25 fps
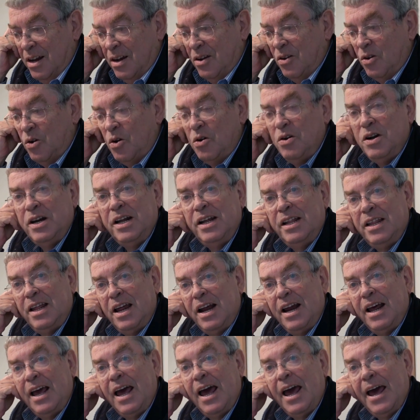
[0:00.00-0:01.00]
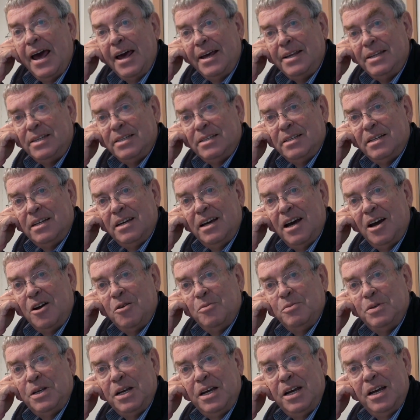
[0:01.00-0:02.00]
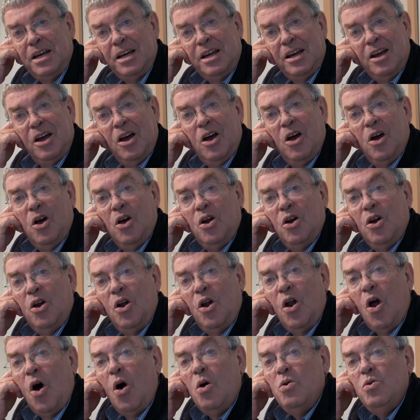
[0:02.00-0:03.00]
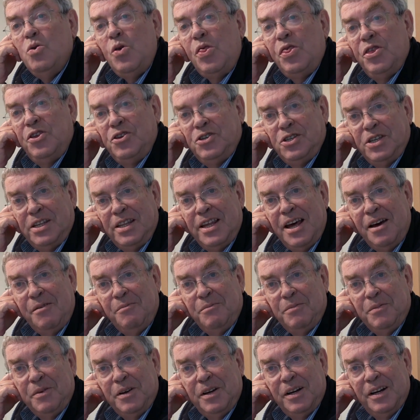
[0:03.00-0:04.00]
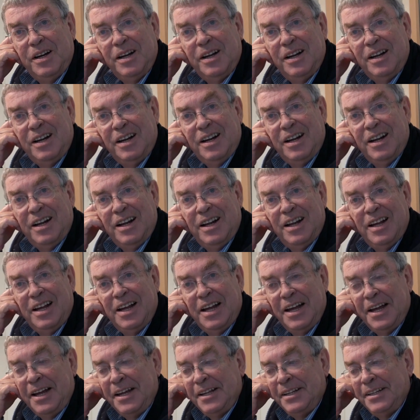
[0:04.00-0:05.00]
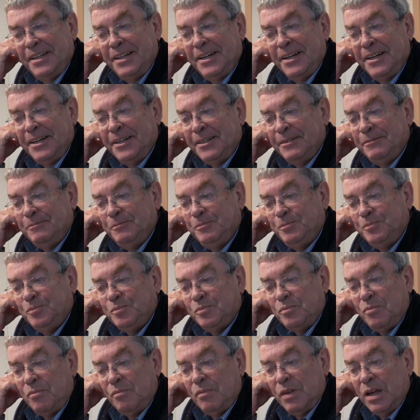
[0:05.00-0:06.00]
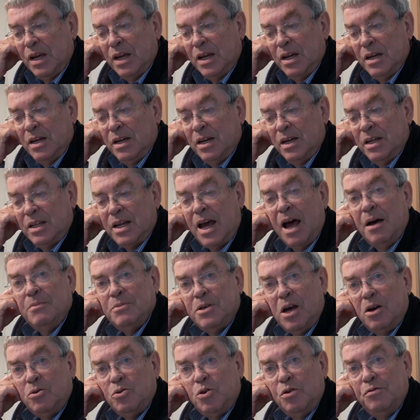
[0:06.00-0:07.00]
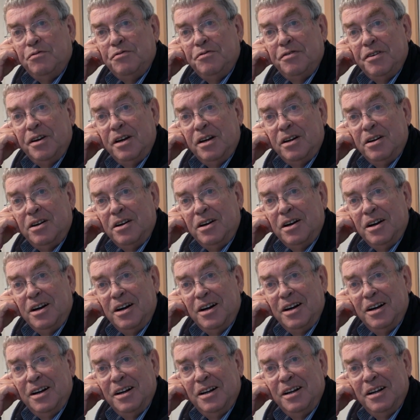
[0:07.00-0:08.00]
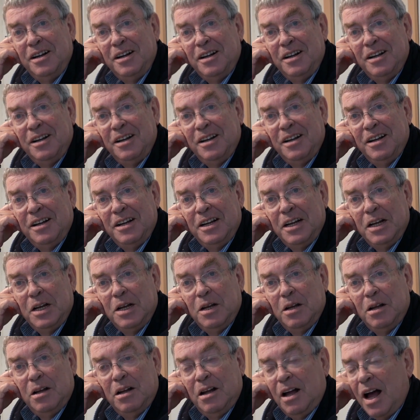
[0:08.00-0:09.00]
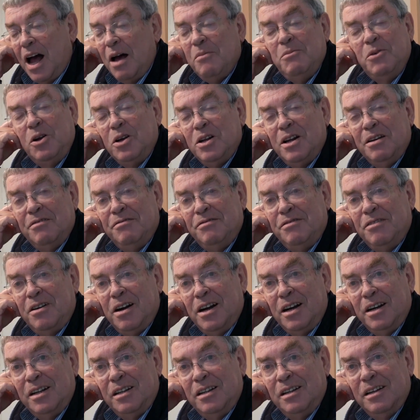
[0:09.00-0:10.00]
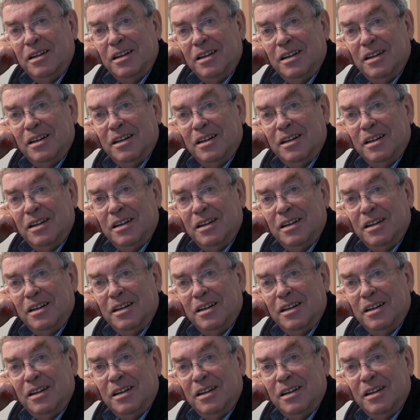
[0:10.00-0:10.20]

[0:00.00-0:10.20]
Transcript: Not only that he hates the Arabs, he loathes them. And it comes out of fear. I'm not afraid.